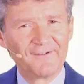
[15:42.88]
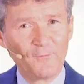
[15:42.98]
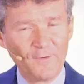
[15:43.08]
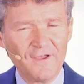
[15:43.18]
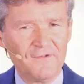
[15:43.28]

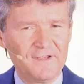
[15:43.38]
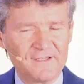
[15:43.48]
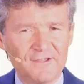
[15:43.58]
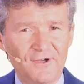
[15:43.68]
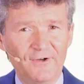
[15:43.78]
Without
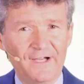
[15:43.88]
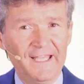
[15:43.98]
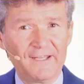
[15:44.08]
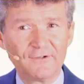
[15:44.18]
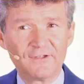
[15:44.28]
this law,
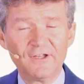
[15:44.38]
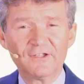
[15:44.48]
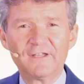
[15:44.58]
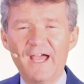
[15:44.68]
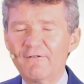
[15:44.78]
I could
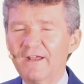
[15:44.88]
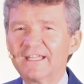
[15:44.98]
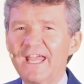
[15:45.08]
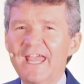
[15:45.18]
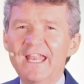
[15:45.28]
not
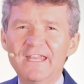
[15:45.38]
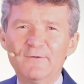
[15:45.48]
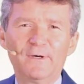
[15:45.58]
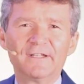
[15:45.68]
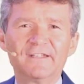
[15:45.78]
direct
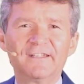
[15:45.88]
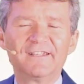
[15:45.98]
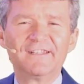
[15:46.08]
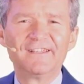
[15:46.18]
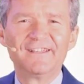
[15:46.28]
anyone
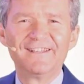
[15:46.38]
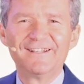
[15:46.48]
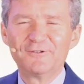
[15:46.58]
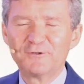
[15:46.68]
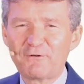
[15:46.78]

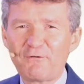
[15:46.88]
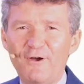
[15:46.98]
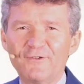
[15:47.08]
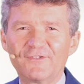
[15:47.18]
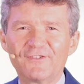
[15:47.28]
to the
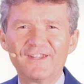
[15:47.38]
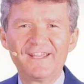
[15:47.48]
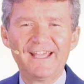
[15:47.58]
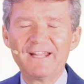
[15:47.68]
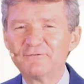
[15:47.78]
cross
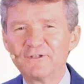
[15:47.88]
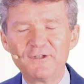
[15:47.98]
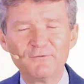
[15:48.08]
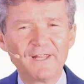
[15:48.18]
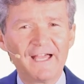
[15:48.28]
and to the
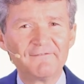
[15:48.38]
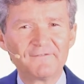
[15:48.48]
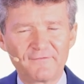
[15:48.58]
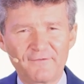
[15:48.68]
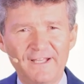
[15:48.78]
new
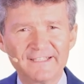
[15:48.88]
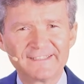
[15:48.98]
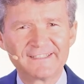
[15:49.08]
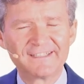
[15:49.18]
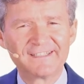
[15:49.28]
life of
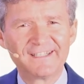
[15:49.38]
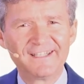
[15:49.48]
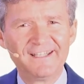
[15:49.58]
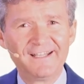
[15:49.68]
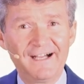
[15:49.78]
Christ.
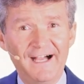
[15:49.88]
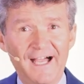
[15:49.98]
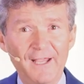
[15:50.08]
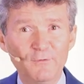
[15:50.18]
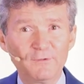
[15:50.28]

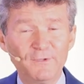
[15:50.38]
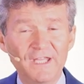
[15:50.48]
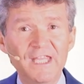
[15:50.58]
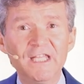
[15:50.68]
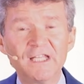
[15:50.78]
I would
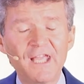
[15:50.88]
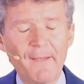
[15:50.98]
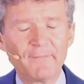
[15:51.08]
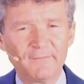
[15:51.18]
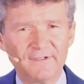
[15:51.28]
be
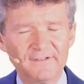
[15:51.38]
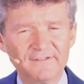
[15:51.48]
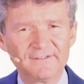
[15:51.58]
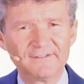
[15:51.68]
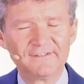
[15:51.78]
incapable
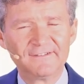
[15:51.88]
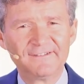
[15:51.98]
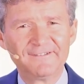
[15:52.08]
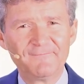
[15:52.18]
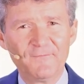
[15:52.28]

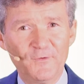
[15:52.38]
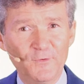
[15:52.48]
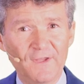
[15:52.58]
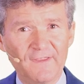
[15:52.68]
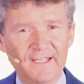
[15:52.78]

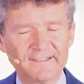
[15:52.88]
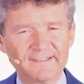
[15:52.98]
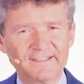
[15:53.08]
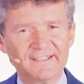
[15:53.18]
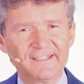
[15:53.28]
doing
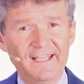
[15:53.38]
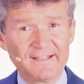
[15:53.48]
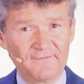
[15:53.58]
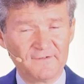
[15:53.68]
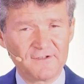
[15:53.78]
that
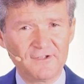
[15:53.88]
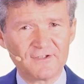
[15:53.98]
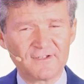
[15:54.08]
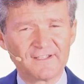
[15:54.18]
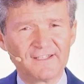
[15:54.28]
as a
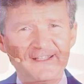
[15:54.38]
physician.